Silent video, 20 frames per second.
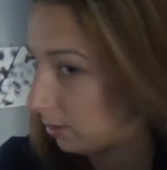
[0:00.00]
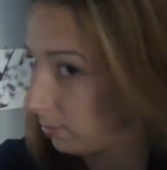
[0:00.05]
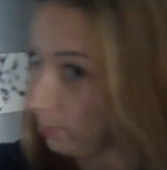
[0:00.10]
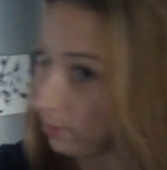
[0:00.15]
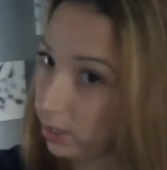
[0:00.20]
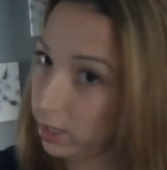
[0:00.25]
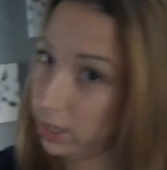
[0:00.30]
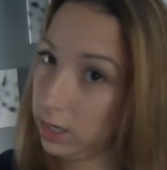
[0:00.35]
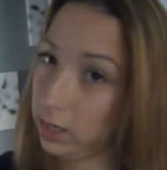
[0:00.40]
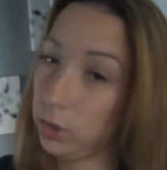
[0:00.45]

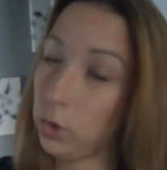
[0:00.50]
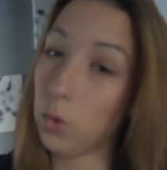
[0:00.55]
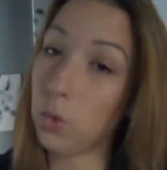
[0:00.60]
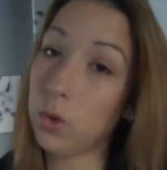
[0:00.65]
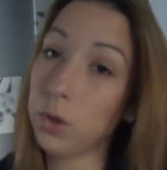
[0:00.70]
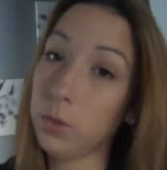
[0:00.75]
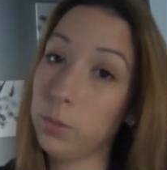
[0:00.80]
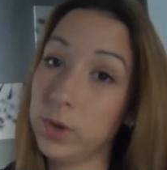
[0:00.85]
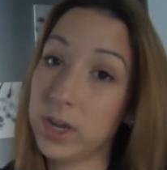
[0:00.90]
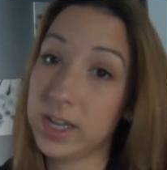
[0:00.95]
My
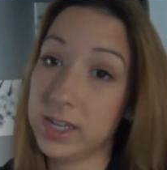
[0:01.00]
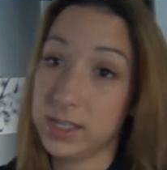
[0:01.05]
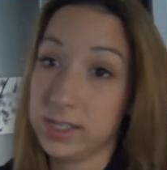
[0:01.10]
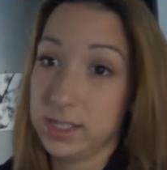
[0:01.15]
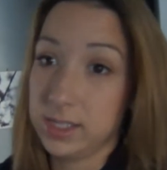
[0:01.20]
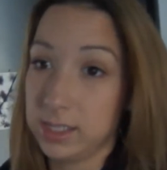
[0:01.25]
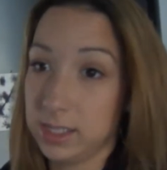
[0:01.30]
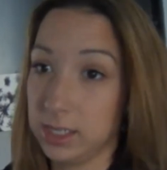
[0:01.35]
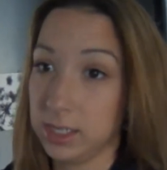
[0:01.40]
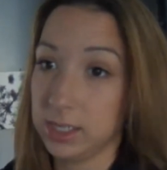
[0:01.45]
goal
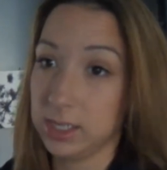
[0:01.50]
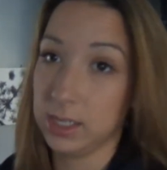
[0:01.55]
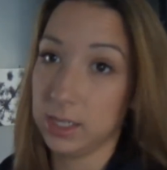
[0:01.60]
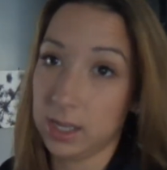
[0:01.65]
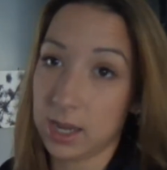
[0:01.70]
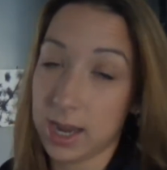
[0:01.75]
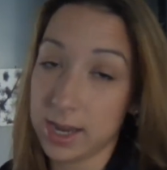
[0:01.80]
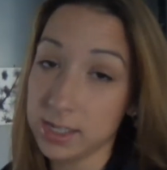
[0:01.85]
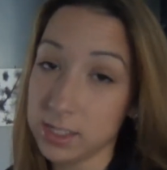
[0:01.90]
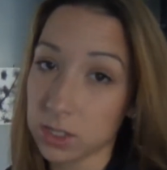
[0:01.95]
was
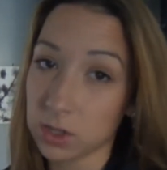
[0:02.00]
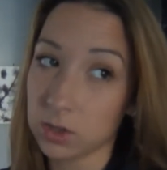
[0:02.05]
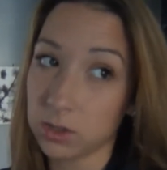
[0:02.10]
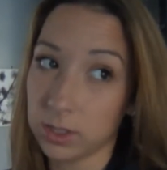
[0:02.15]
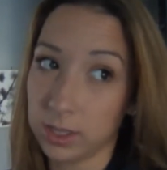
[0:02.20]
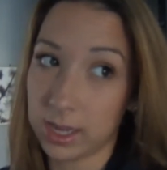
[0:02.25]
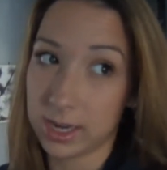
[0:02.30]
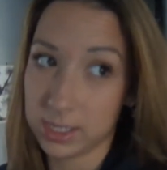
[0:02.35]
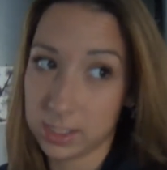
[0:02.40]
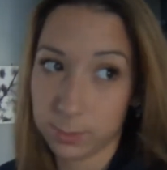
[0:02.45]
icicle
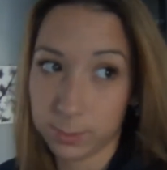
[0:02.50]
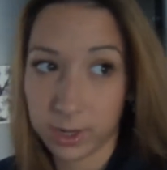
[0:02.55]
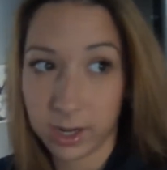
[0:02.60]
lights,